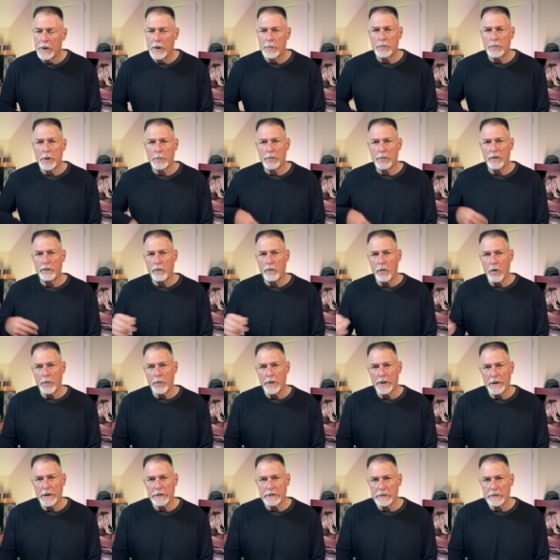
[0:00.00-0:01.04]
But before we
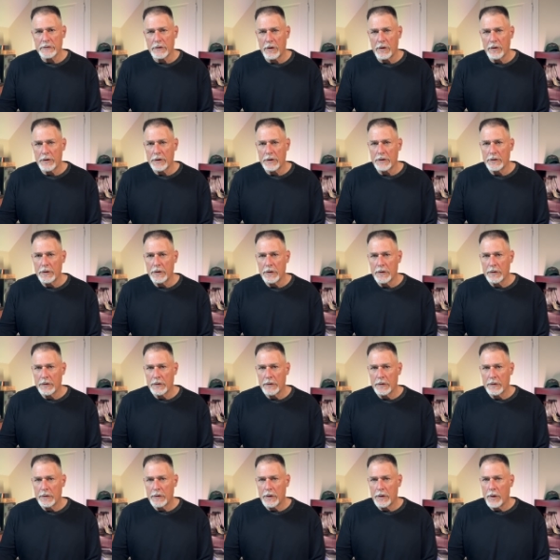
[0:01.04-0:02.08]
get started,
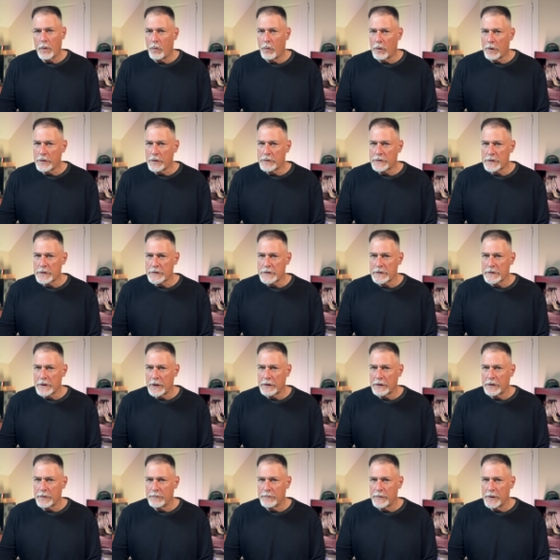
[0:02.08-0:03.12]
I want to just
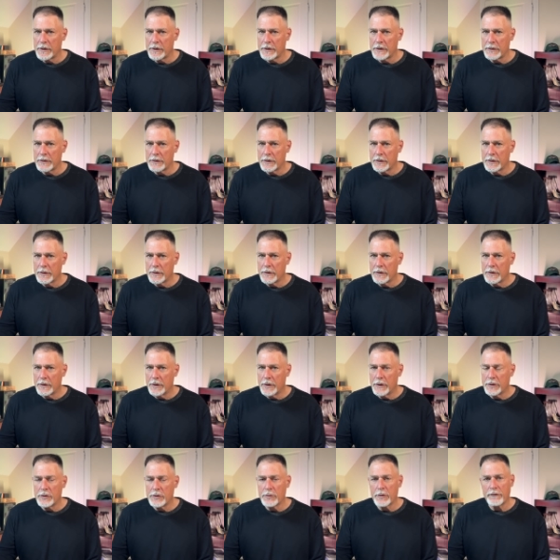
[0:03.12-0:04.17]
take a minute
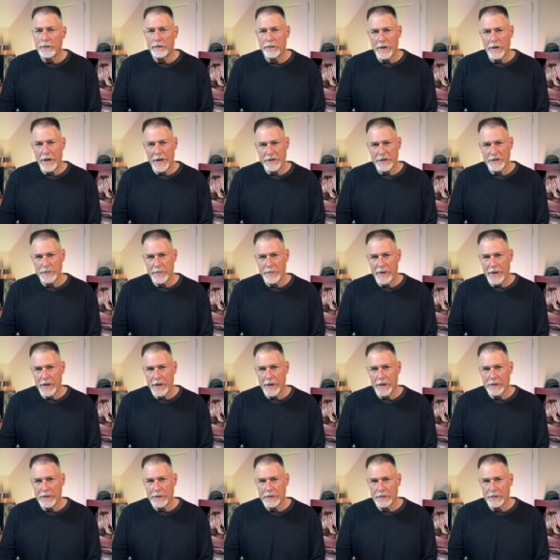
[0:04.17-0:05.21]
and do a
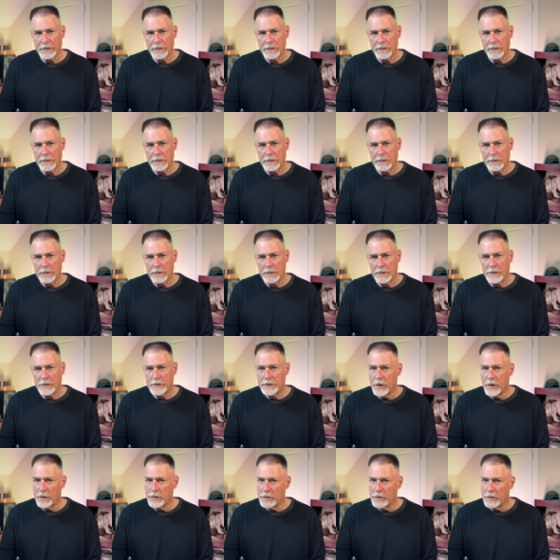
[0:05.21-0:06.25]
flashback,
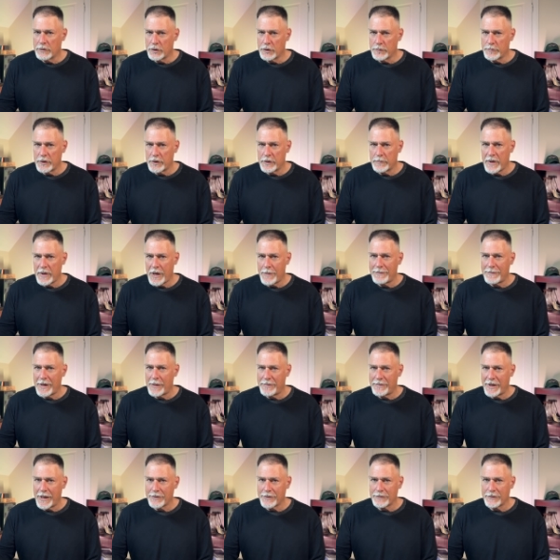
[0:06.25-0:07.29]
tell you a little bit about my
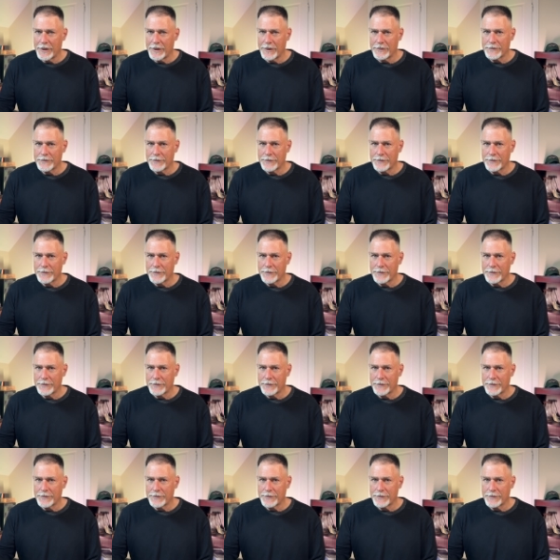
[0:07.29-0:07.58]
background.